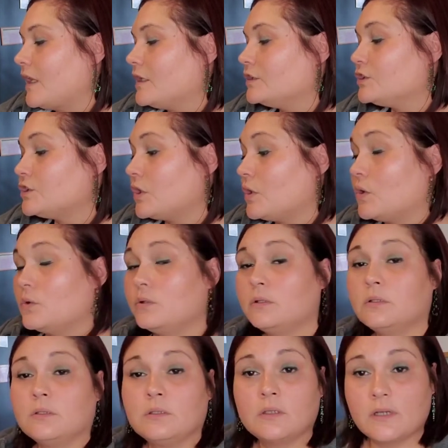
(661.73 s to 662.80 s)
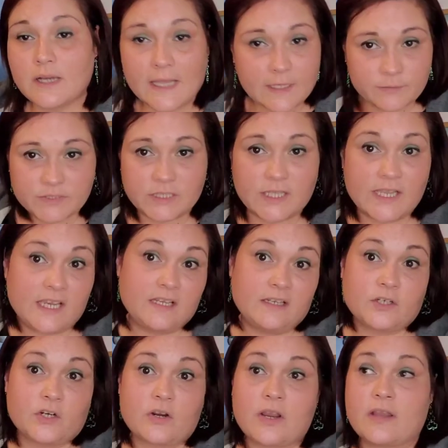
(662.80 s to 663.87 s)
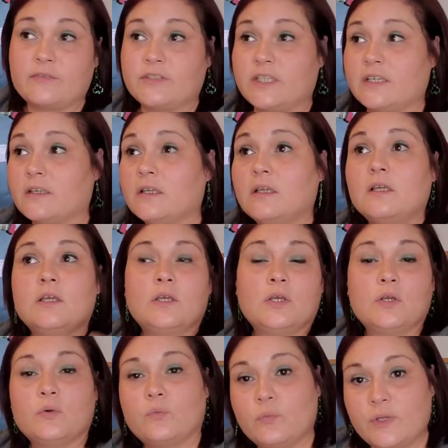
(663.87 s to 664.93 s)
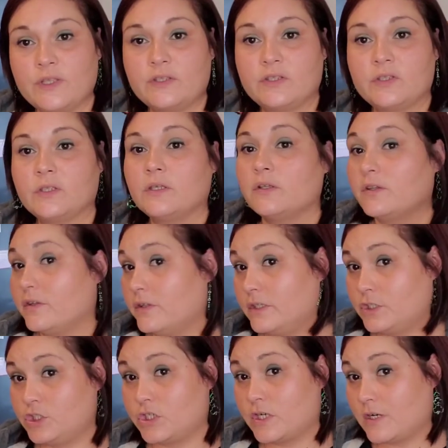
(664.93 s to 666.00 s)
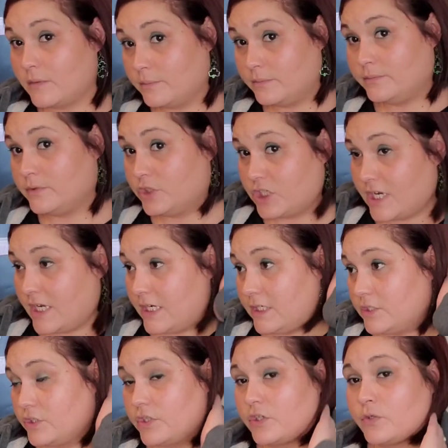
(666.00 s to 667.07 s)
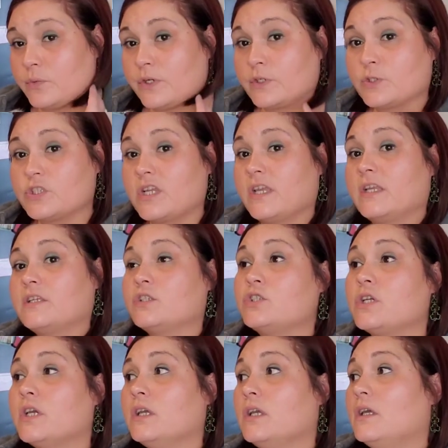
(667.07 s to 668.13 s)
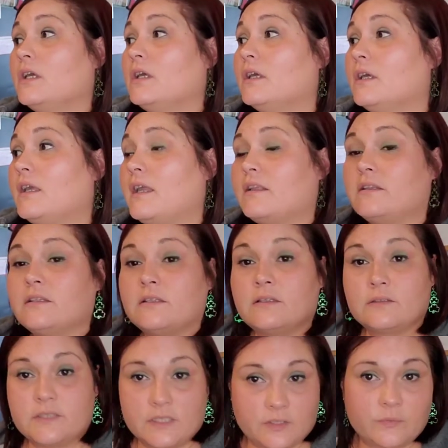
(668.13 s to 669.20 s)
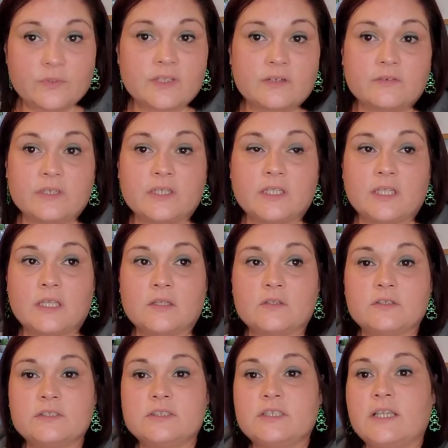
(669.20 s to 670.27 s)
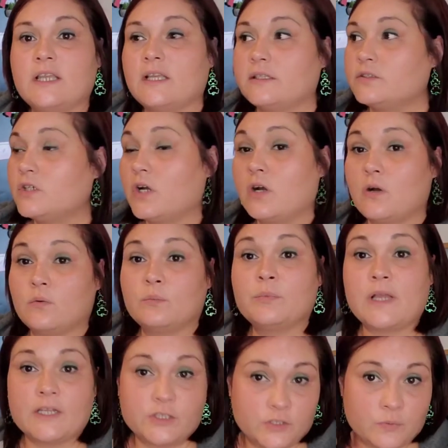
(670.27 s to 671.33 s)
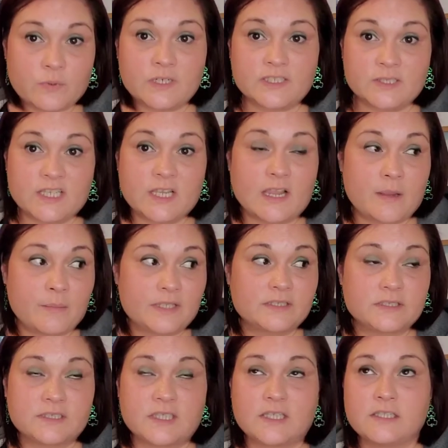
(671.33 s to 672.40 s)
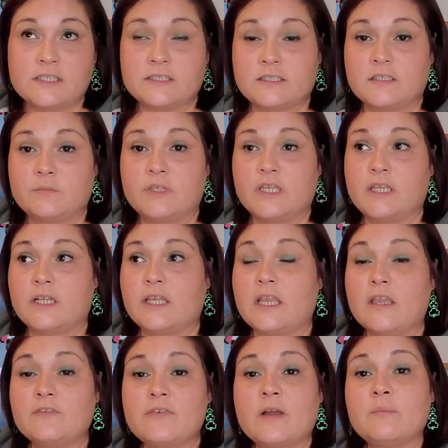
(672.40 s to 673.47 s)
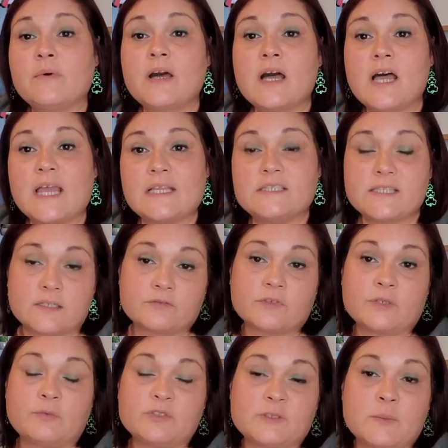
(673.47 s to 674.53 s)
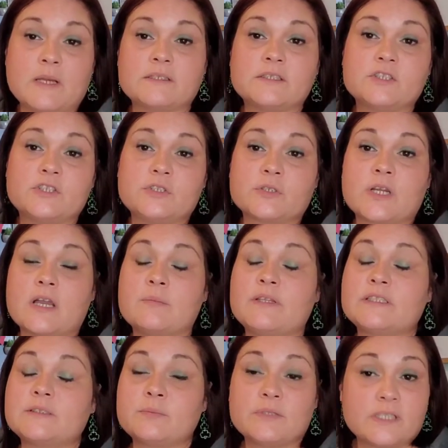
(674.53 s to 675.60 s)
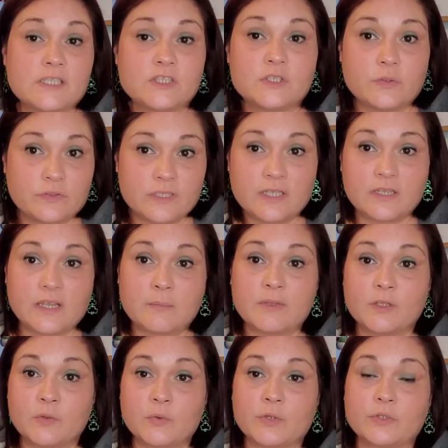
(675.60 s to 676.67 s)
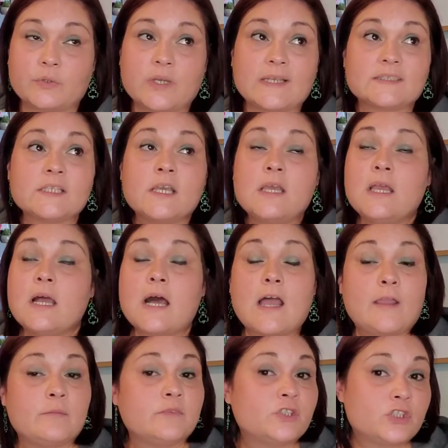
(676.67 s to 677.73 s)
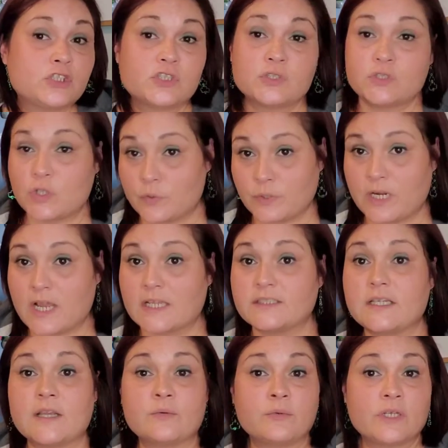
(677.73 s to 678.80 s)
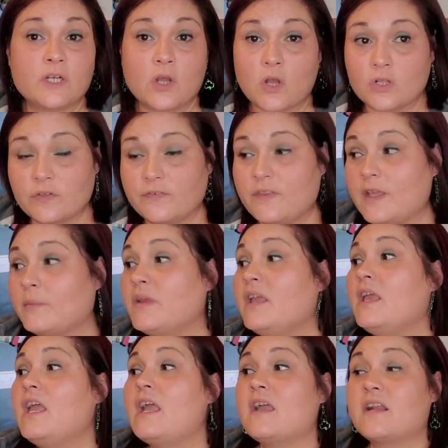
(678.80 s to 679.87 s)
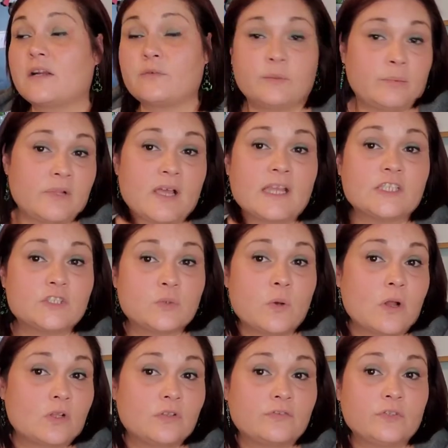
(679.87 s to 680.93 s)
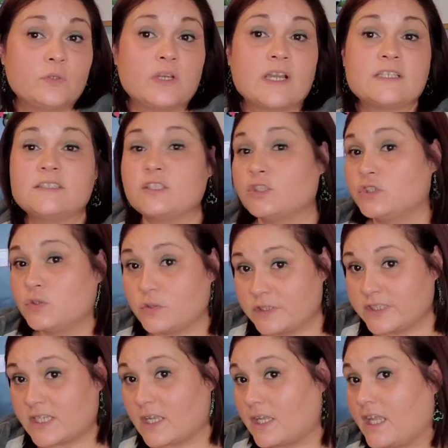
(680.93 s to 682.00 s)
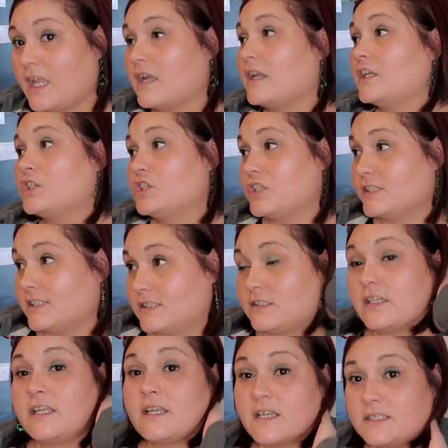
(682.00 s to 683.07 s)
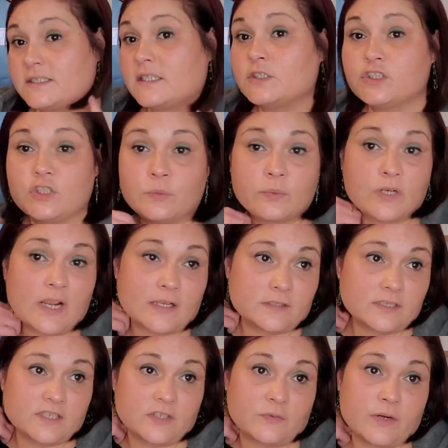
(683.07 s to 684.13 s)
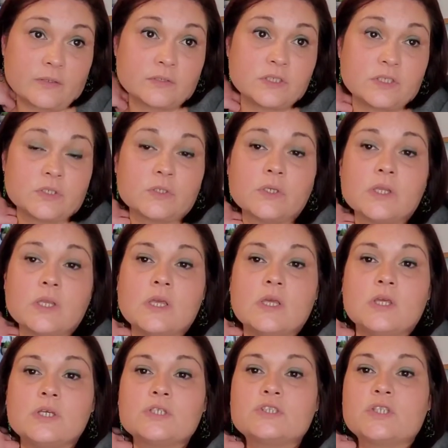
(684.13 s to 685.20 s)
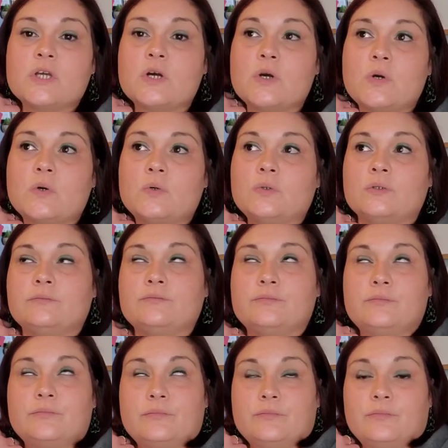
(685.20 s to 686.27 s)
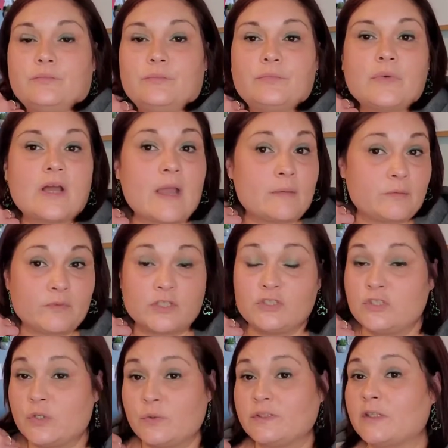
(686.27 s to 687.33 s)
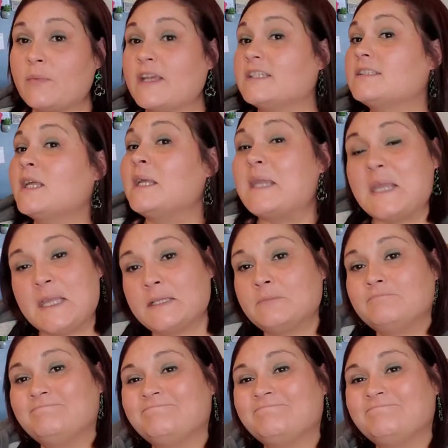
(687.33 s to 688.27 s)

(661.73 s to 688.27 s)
So I am delayed in crafting with the job change, the career change, and dealing with everything else. And oh, I do want to say, I meant to say this in the beginning. If I'm behind on responding to your comments, please don't think I'm ignoring you guys. I'm so not. I read all of them and I reply to all of you guys as soon as I can. It's just, like I said, super hectic around here. So I'm doing the best I can.